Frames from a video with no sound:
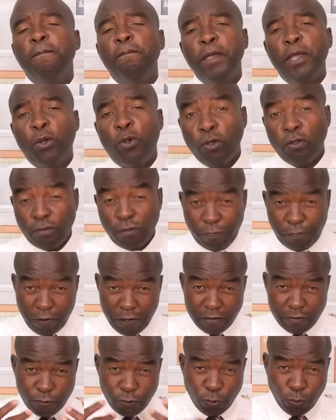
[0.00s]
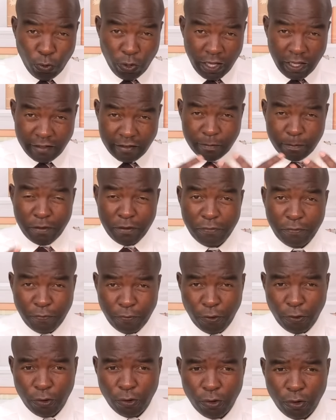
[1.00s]
because of his words
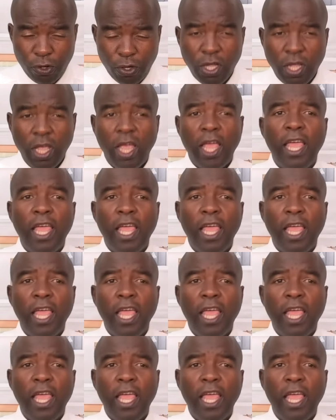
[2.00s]
before